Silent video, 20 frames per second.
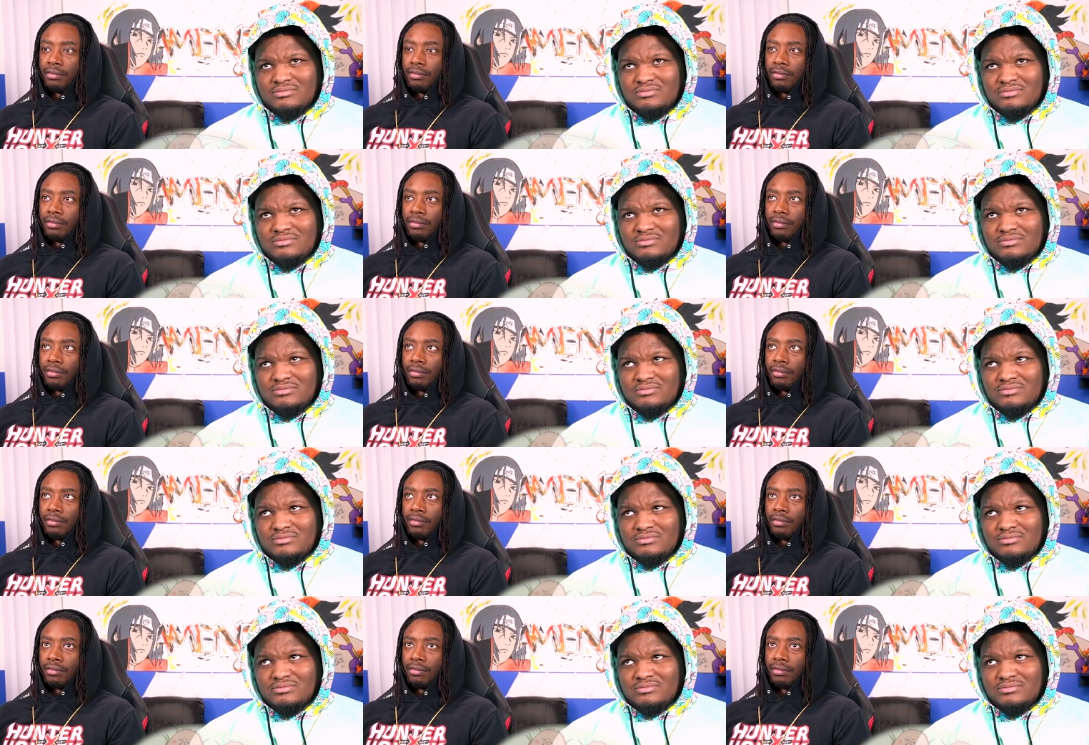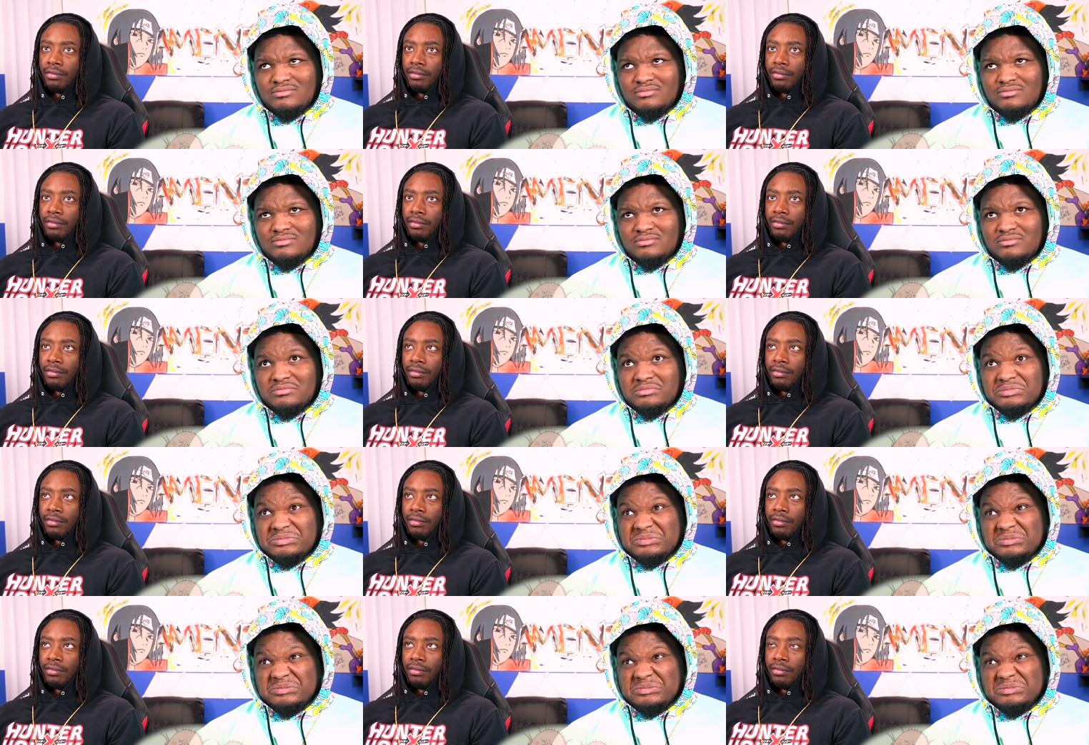
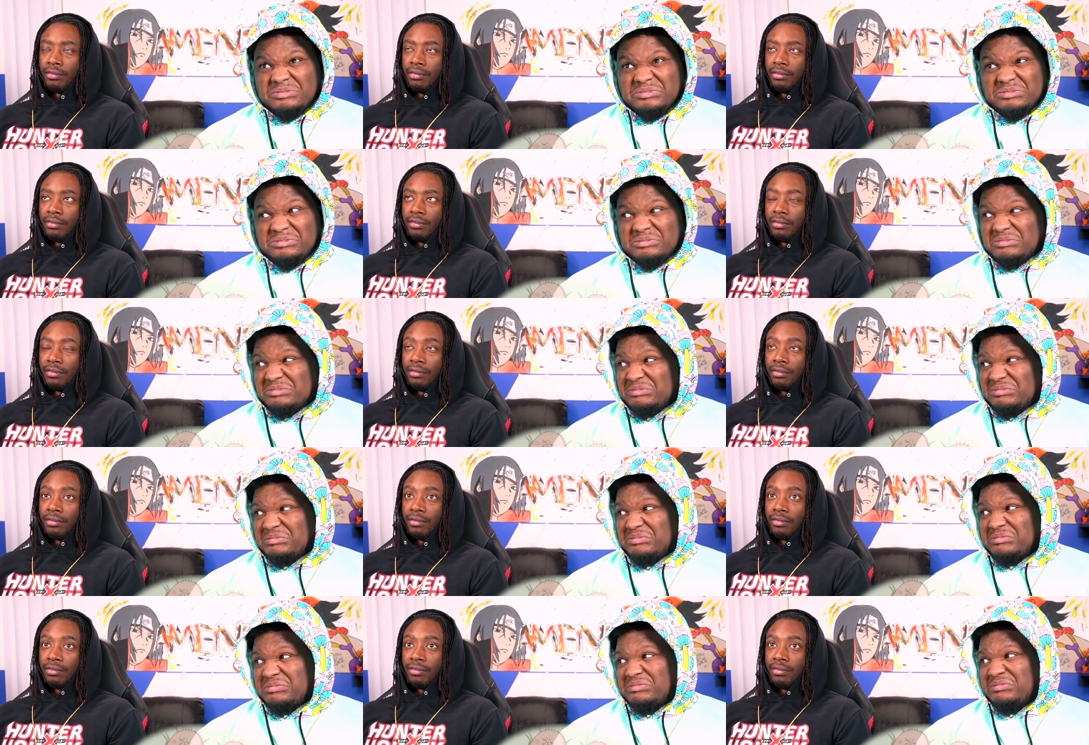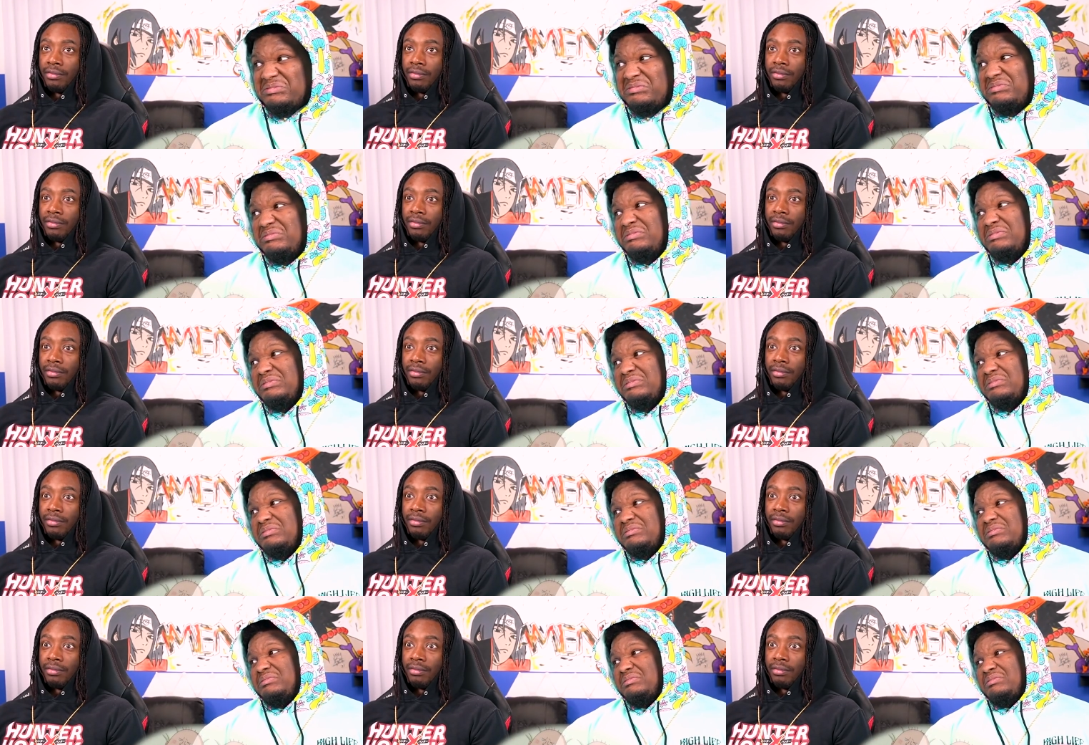
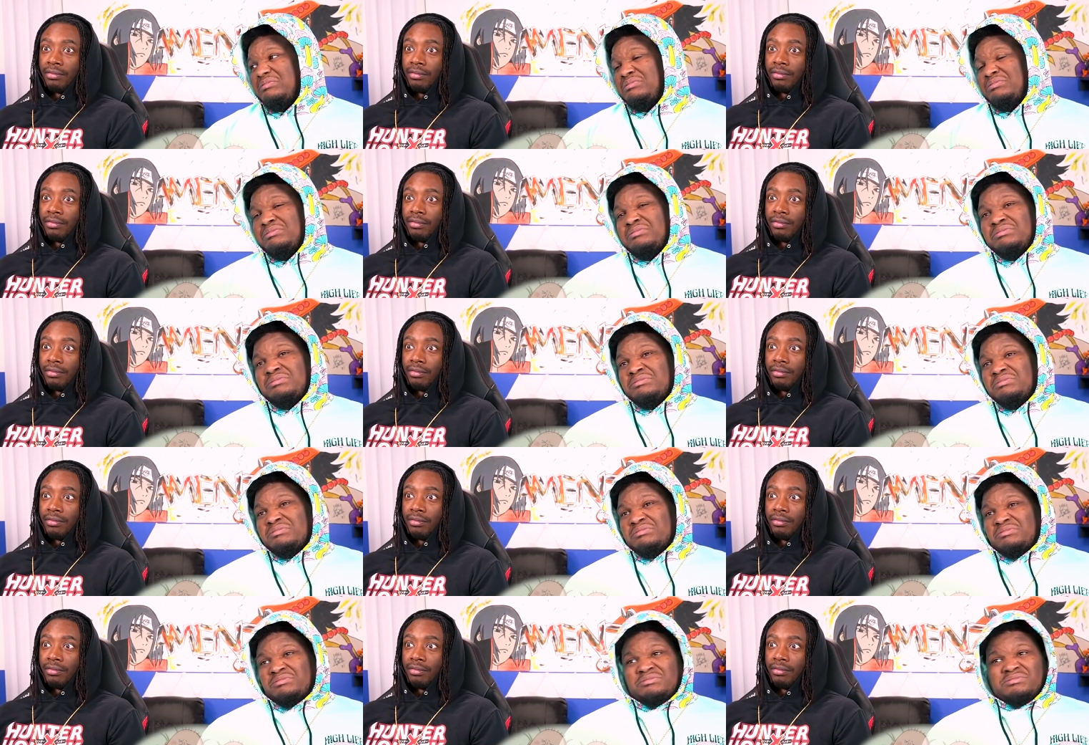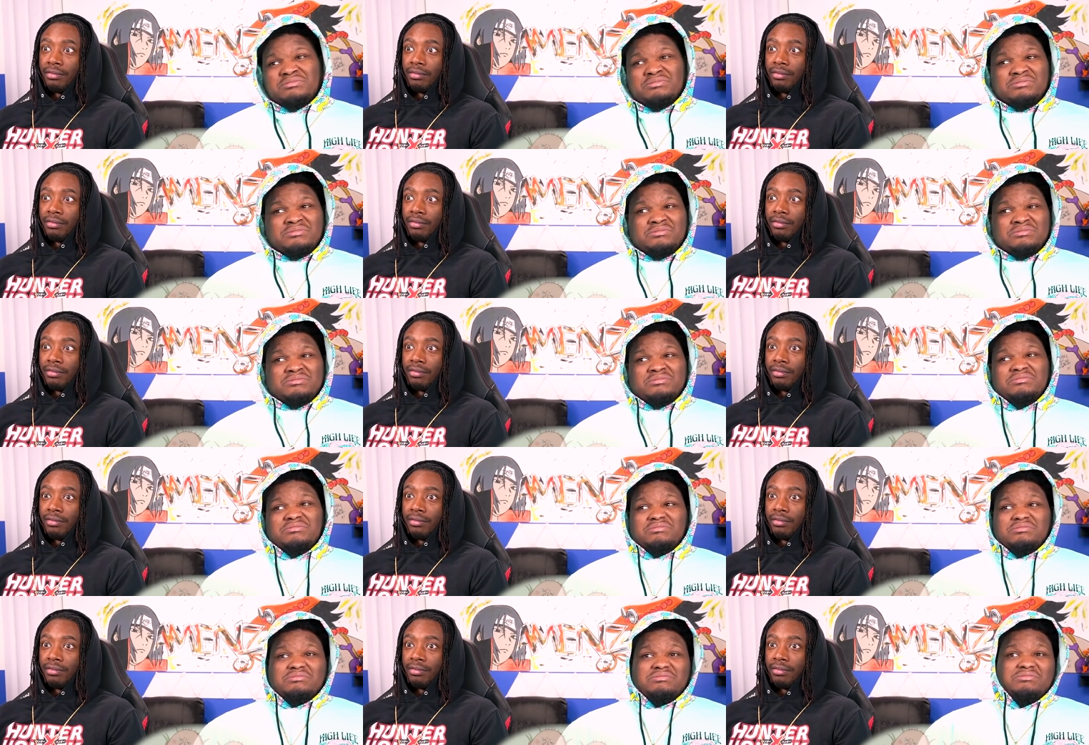
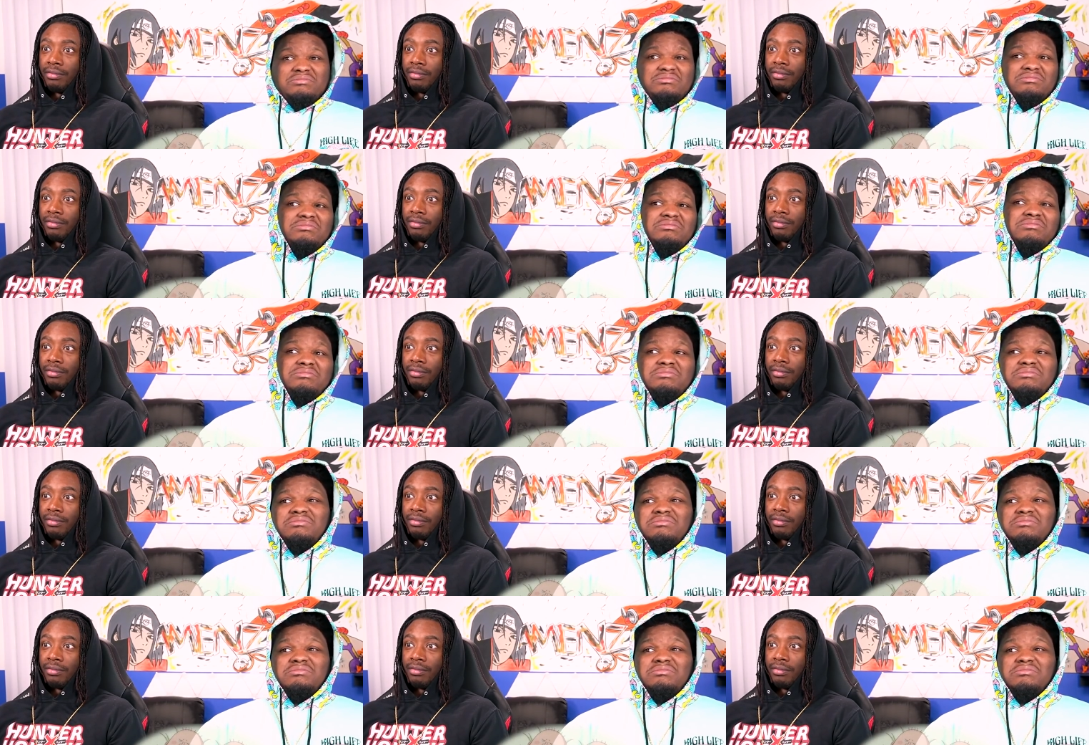(no one is talking)